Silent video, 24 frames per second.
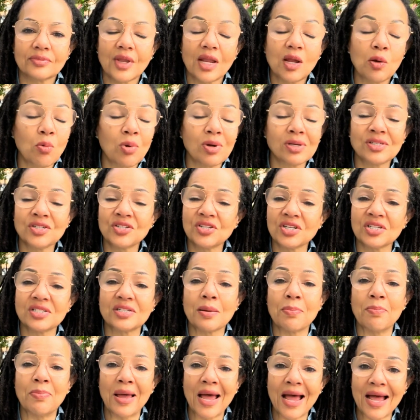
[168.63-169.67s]
It wasn't just
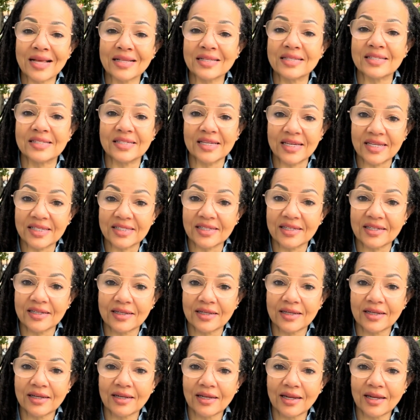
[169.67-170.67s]
a bad season,